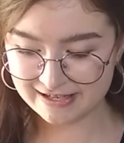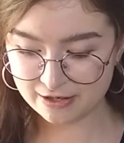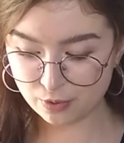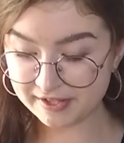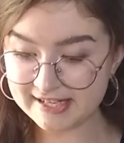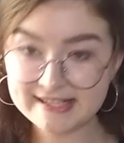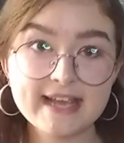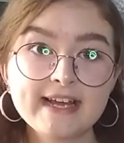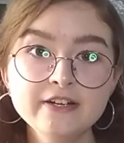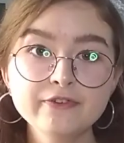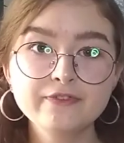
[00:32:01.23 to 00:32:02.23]
What else?
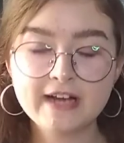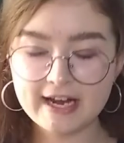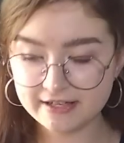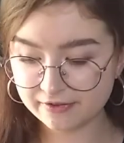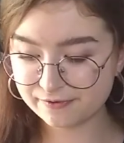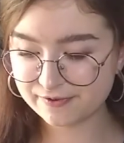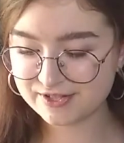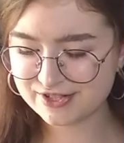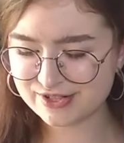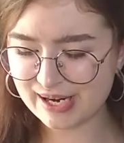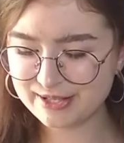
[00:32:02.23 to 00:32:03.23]
I kind of
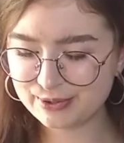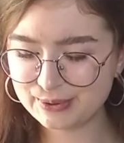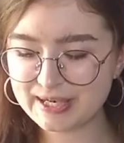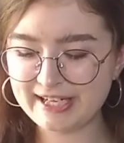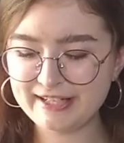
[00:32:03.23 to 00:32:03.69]
try to